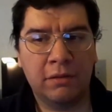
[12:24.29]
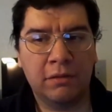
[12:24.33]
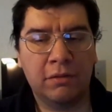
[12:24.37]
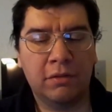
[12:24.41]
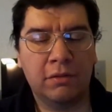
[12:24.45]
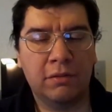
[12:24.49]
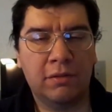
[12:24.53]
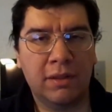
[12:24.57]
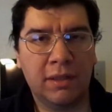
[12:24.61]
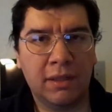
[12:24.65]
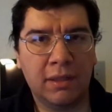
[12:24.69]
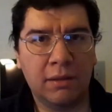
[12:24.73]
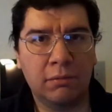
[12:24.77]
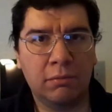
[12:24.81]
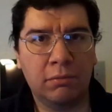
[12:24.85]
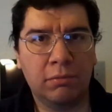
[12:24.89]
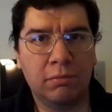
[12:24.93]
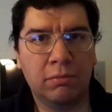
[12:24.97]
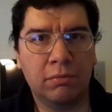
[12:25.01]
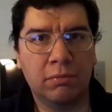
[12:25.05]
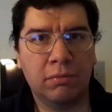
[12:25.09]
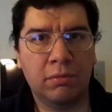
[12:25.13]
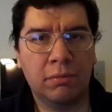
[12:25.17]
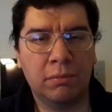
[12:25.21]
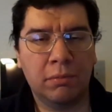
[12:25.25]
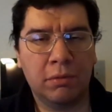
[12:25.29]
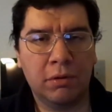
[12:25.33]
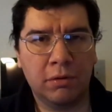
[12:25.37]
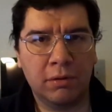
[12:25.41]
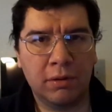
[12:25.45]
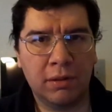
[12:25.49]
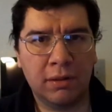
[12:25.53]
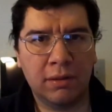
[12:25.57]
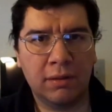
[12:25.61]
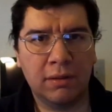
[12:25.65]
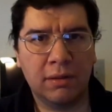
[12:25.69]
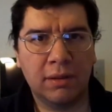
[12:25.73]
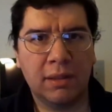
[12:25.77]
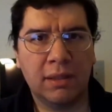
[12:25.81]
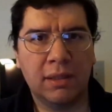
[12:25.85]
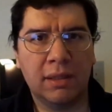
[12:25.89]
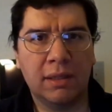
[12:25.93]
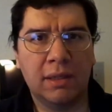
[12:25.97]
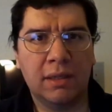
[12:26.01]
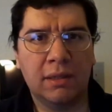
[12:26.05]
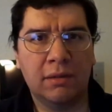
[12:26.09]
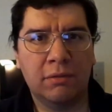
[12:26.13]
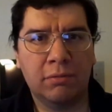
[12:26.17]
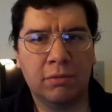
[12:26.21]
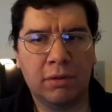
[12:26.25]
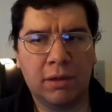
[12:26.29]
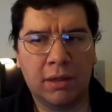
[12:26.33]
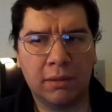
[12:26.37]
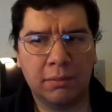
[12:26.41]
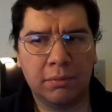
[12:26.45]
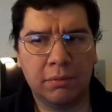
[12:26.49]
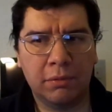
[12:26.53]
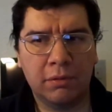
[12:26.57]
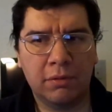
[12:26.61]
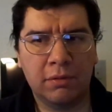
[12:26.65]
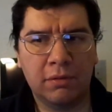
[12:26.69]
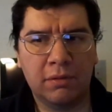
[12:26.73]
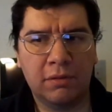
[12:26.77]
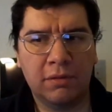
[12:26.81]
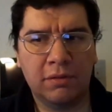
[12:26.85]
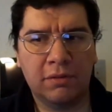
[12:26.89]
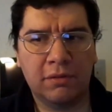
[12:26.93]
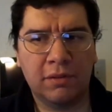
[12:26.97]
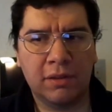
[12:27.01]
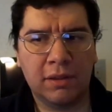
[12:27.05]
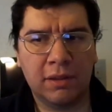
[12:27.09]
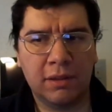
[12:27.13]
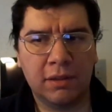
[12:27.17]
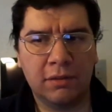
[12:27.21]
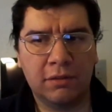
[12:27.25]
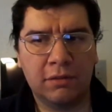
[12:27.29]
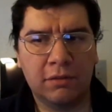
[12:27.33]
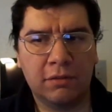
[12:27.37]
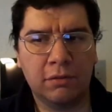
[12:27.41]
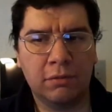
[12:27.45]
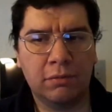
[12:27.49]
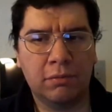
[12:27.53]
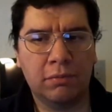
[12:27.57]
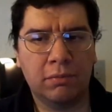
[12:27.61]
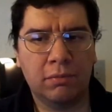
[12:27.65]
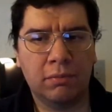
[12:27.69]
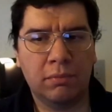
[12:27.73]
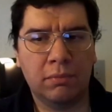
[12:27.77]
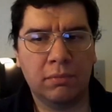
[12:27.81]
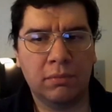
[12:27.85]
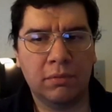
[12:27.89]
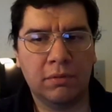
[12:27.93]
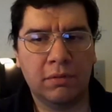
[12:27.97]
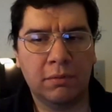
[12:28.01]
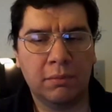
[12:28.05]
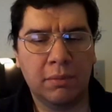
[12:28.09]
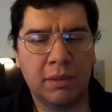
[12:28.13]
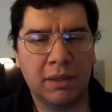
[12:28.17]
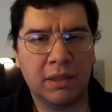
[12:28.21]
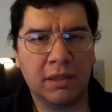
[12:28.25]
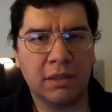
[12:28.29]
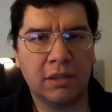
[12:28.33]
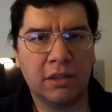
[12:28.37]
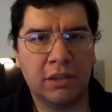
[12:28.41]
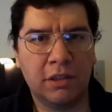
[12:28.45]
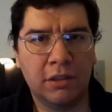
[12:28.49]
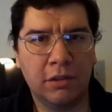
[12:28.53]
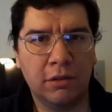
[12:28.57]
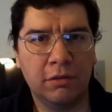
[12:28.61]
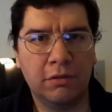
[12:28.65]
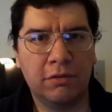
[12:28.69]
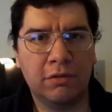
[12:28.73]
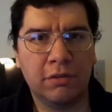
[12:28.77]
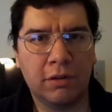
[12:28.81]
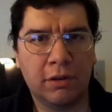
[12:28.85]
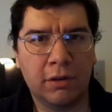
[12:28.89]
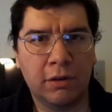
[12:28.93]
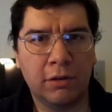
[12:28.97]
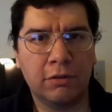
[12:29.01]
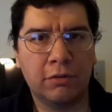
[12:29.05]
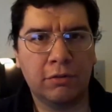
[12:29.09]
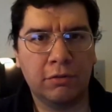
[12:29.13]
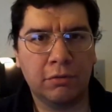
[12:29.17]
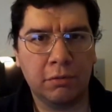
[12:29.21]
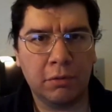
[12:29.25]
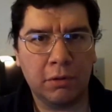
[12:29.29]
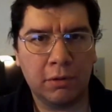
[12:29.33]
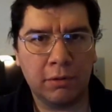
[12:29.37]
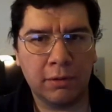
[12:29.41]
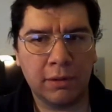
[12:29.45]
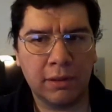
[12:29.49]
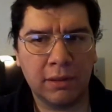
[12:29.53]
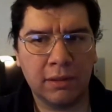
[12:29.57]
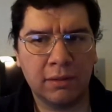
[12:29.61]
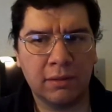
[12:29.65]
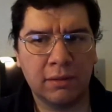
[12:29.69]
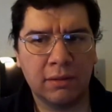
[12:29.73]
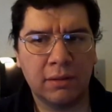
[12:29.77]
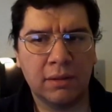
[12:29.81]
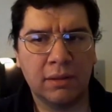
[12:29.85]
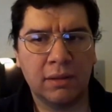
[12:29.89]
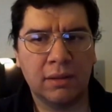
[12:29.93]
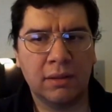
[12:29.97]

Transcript: So then Ramona and Robert decided to, to make a huge art drawing